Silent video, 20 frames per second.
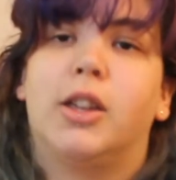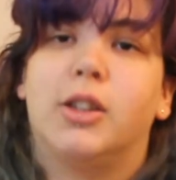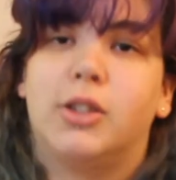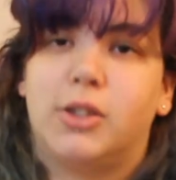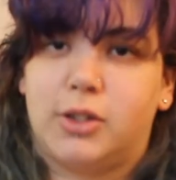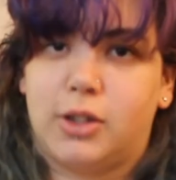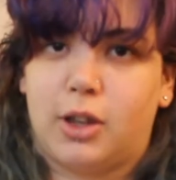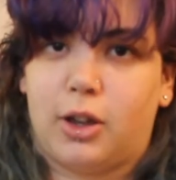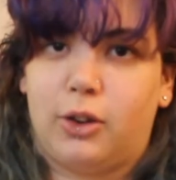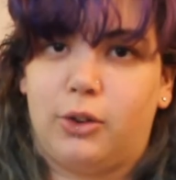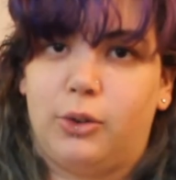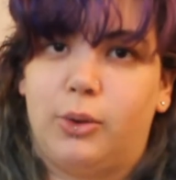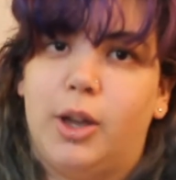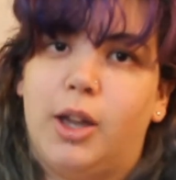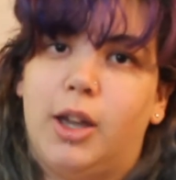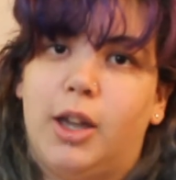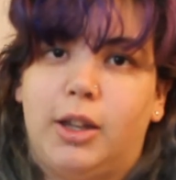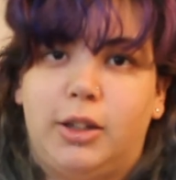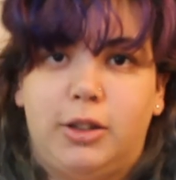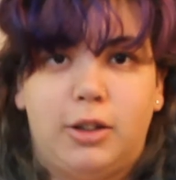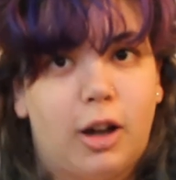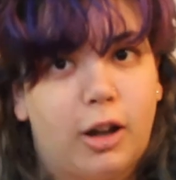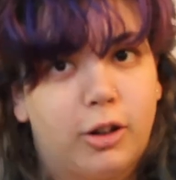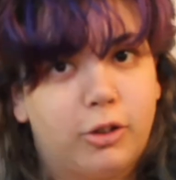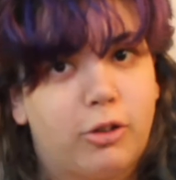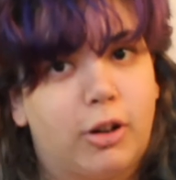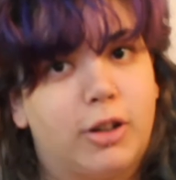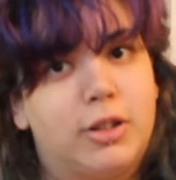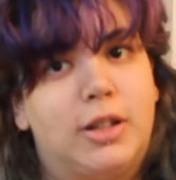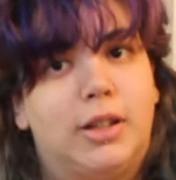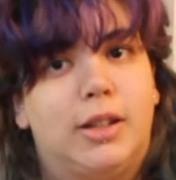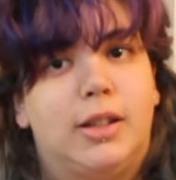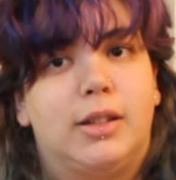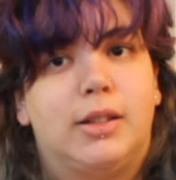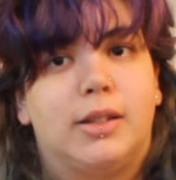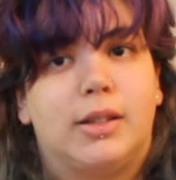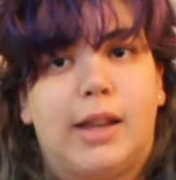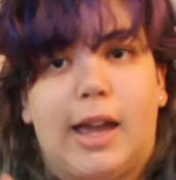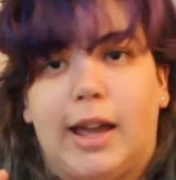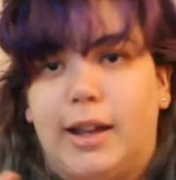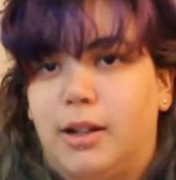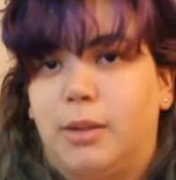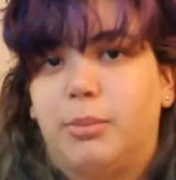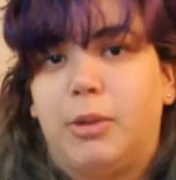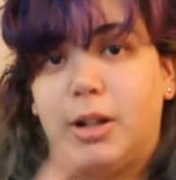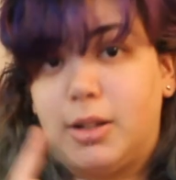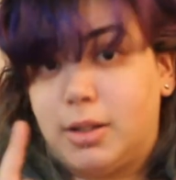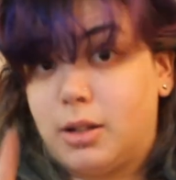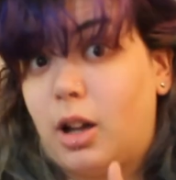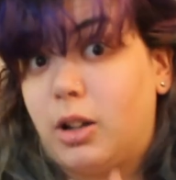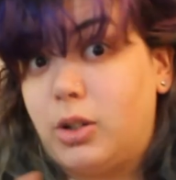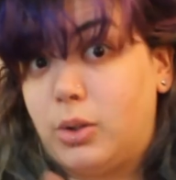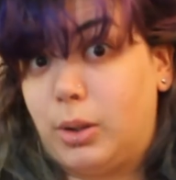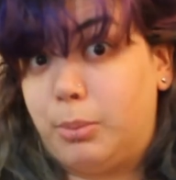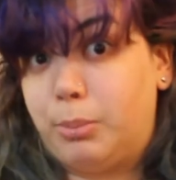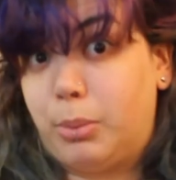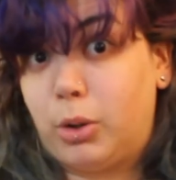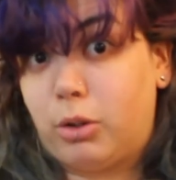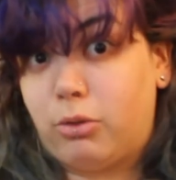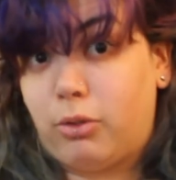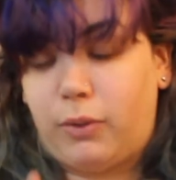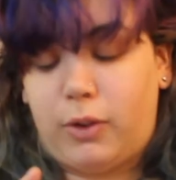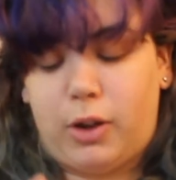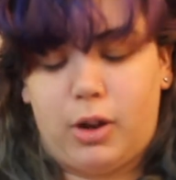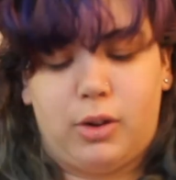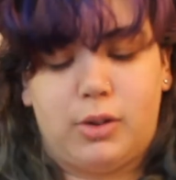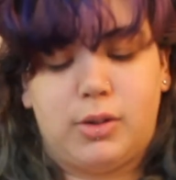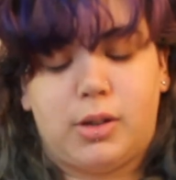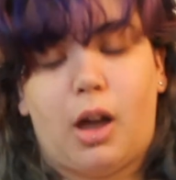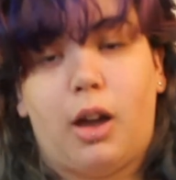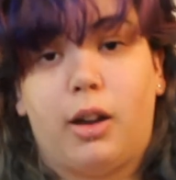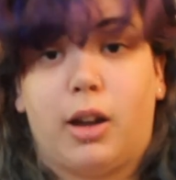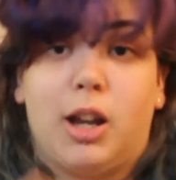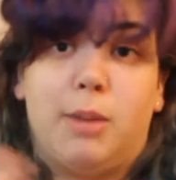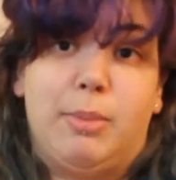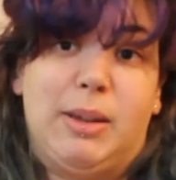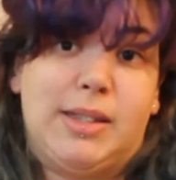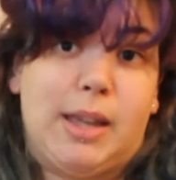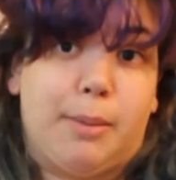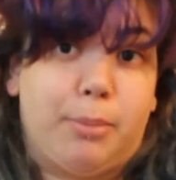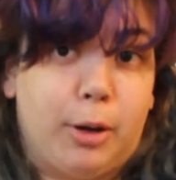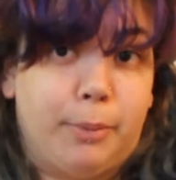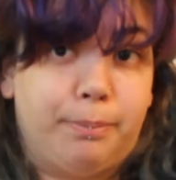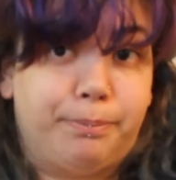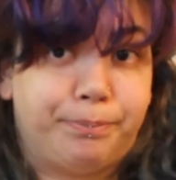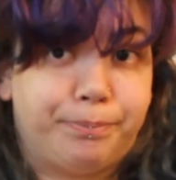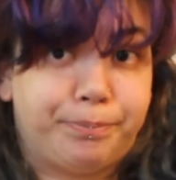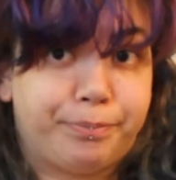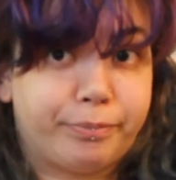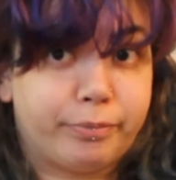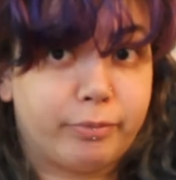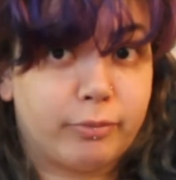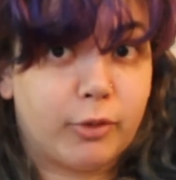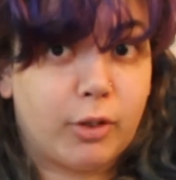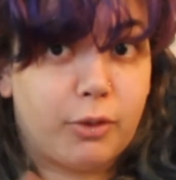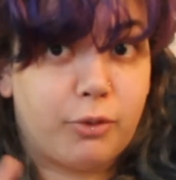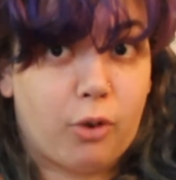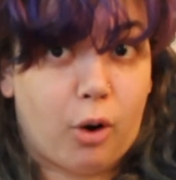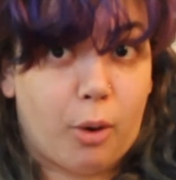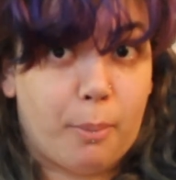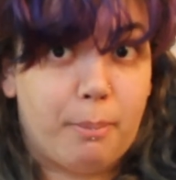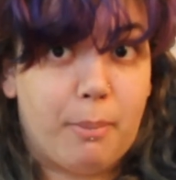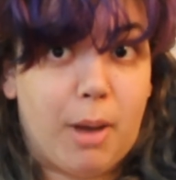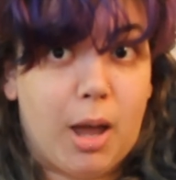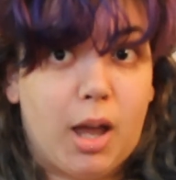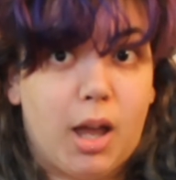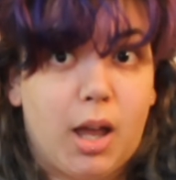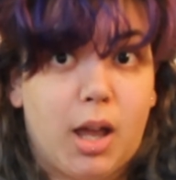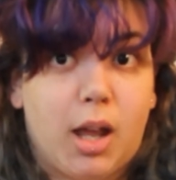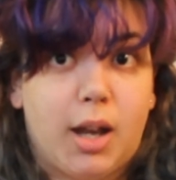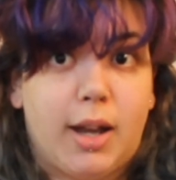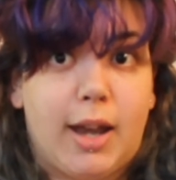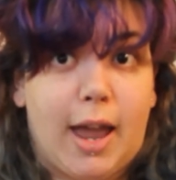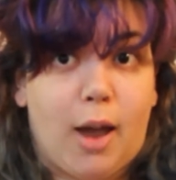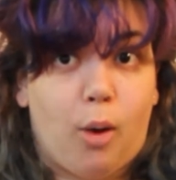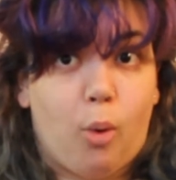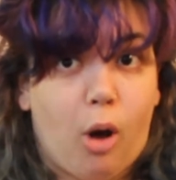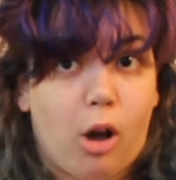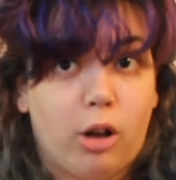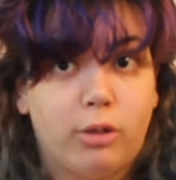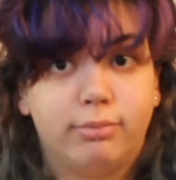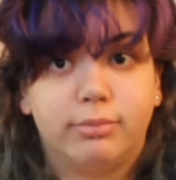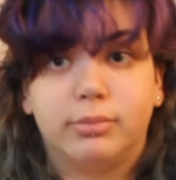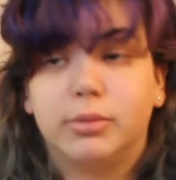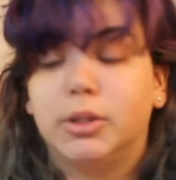So yarn crushes, and I'm going to start doing book reviews, are going to be separate from now on.